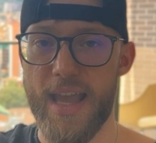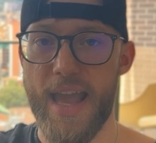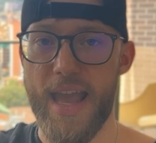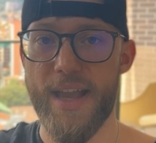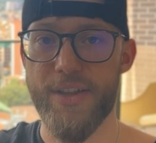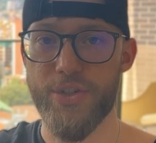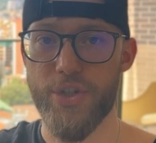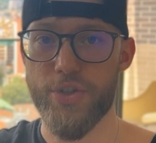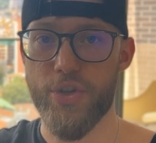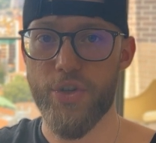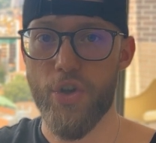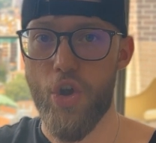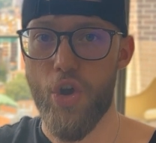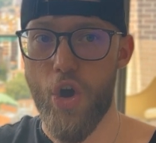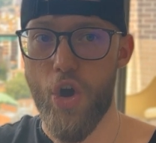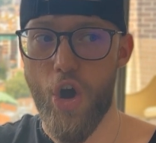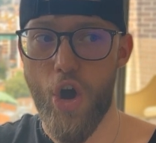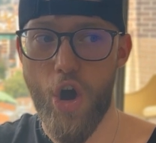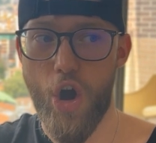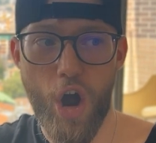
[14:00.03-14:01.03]
and just
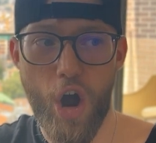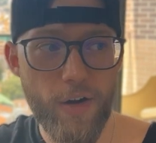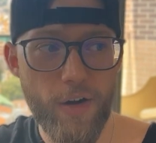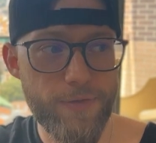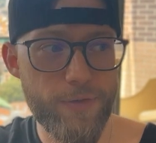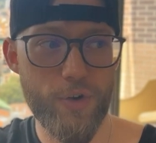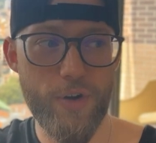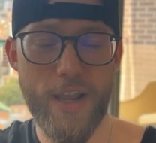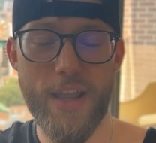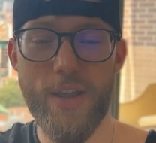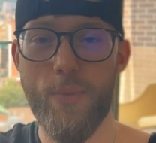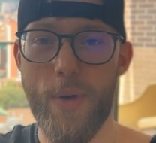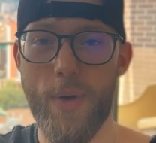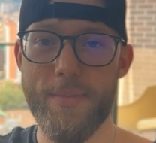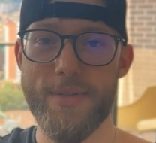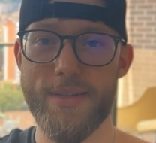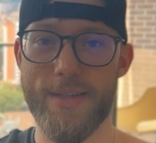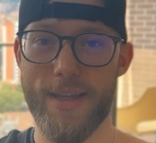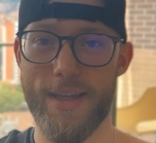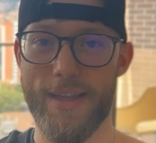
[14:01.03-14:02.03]
offer a
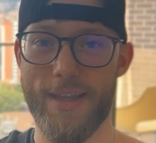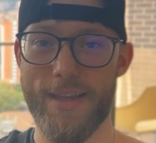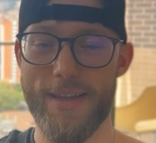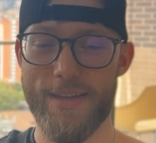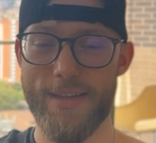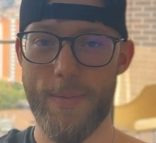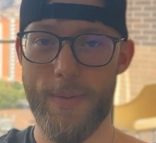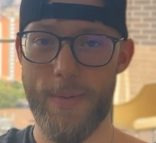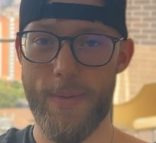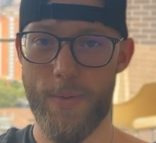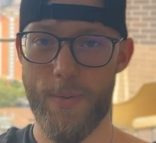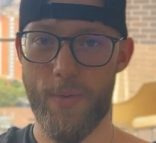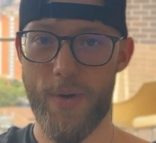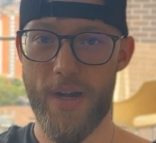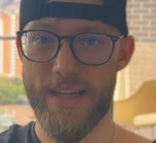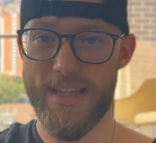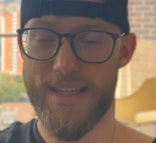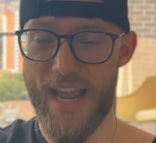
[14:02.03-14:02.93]
website to people, right?